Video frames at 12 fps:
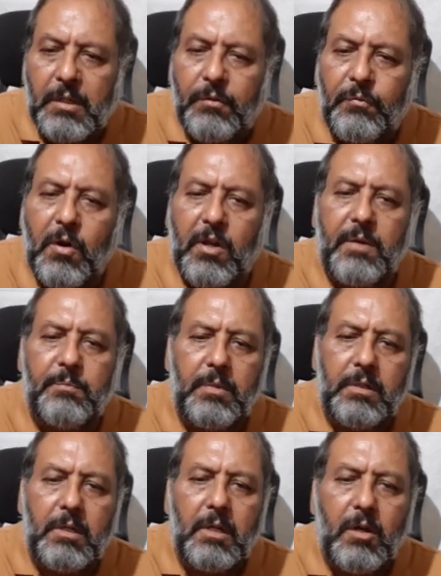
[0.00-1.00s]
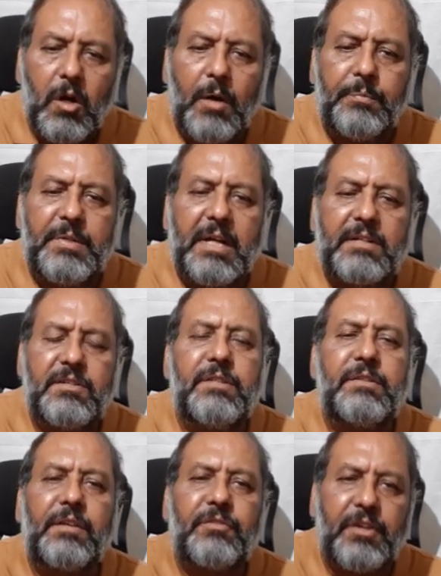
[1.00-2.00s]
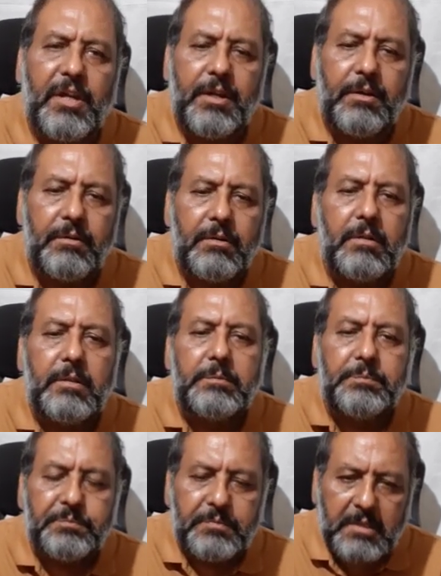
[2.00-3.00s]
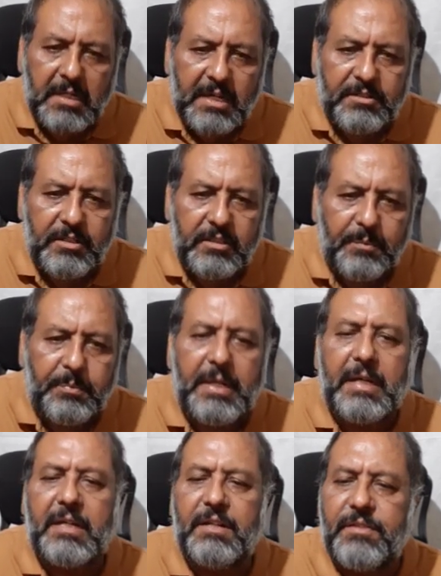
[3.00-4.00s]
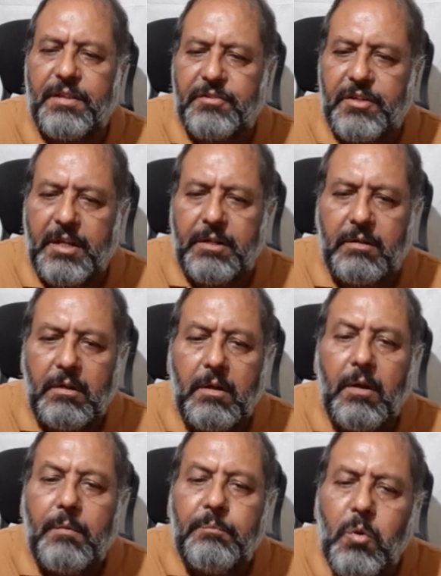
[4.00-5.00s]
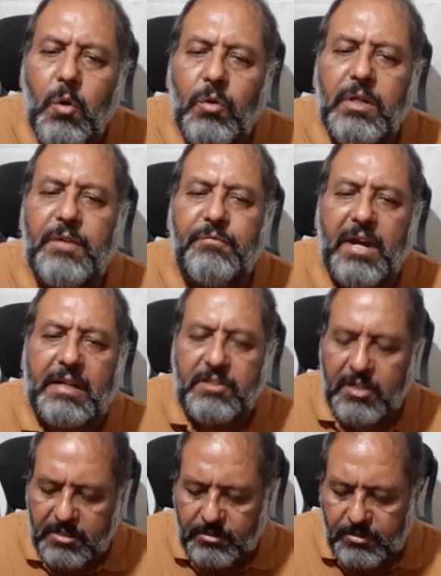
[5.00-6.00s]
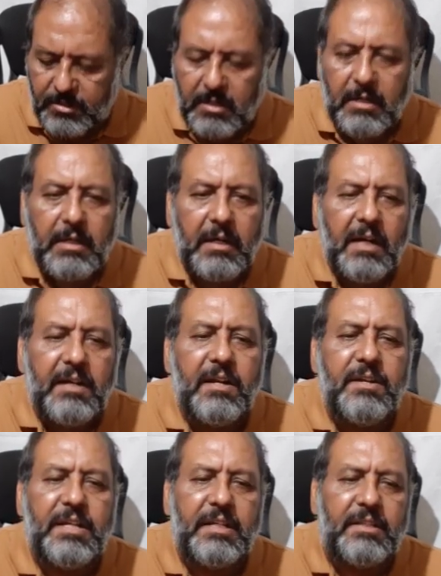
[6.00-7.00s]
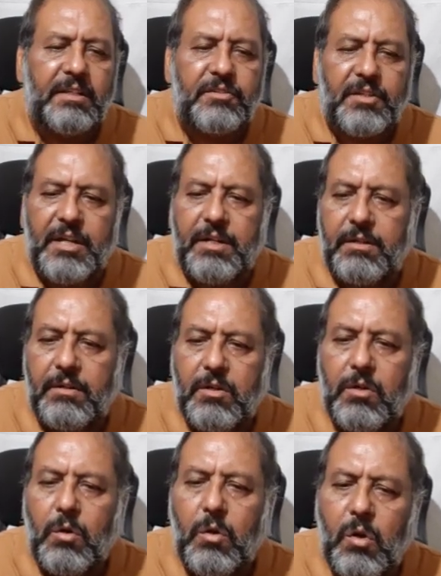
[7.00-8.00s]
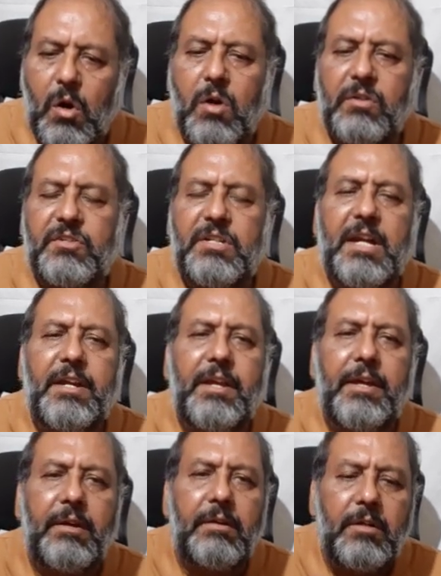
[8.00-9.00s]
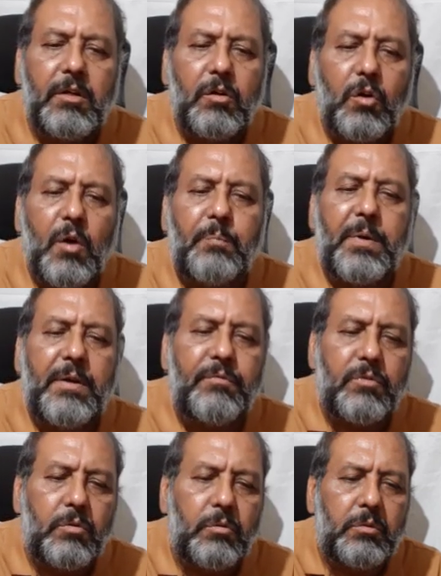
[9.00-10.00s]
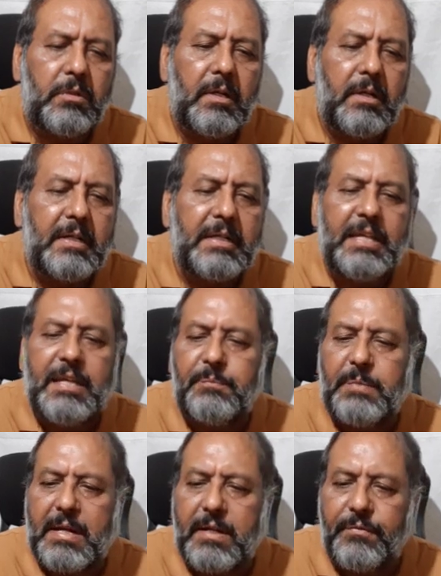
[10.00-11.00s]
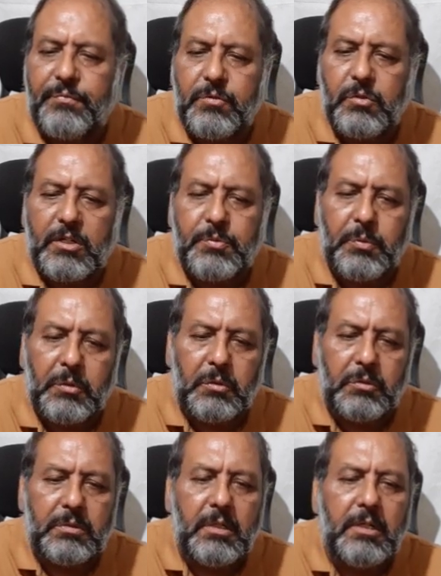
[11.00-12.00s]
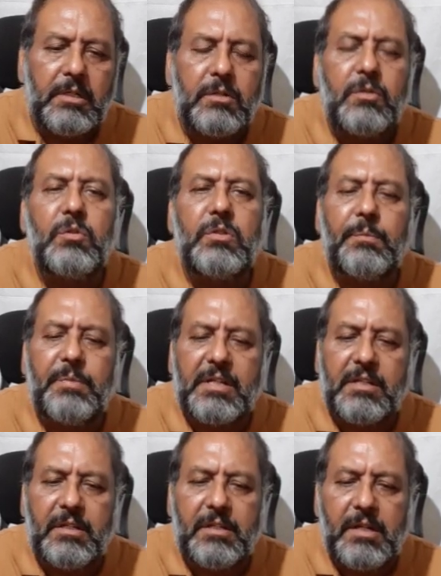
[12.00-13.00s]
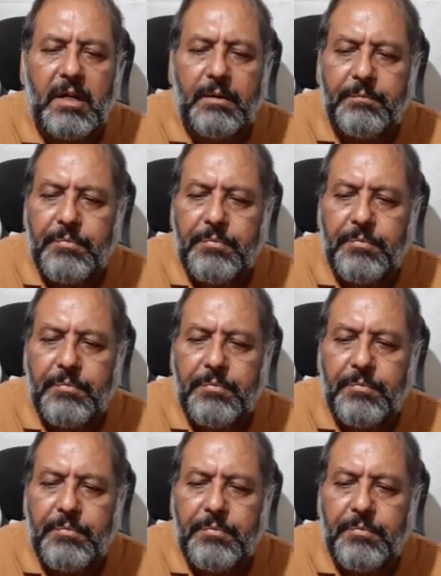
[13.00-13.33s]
foreign objects in the skin, causing the break in the skin, bone infections underneath the skin, long-standing, open wound, deep enough to expose to the bacteria.